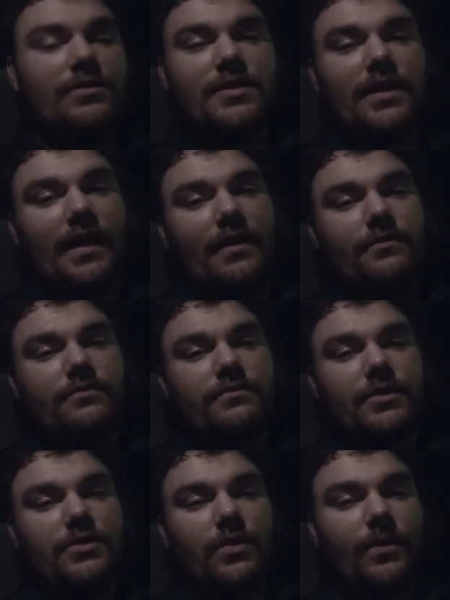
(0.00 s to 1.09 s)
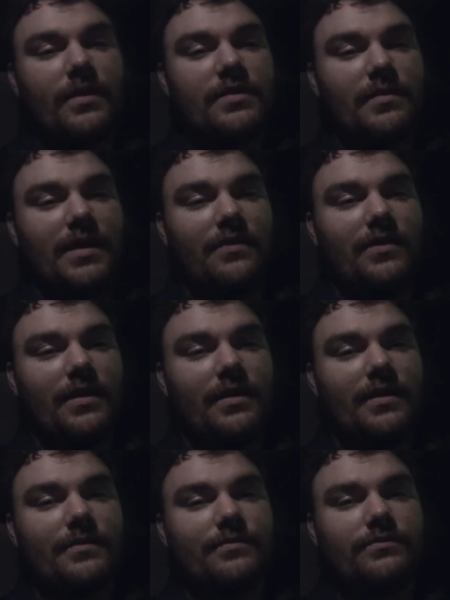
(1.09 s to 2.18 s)
chill out, enjoy the rest of my evening,
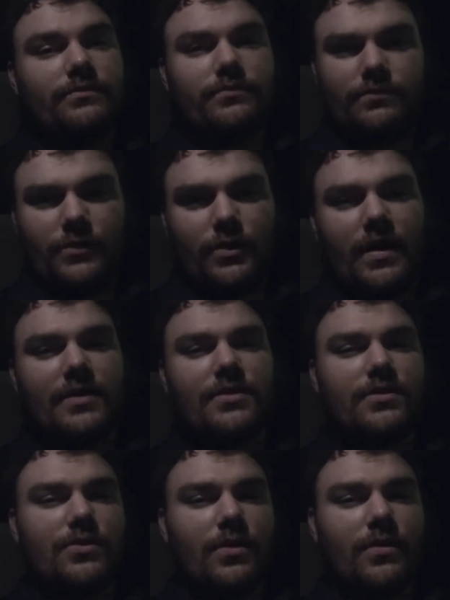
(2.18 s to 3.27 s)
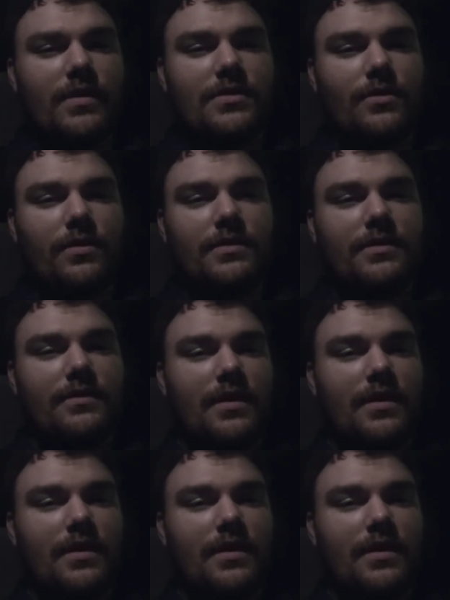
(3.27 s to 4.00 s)
and you guys should enjoy the rest of yours.